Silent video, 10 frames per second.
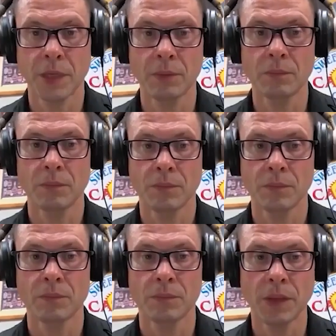Yeah.
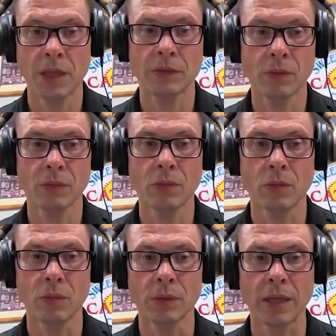That's so cool.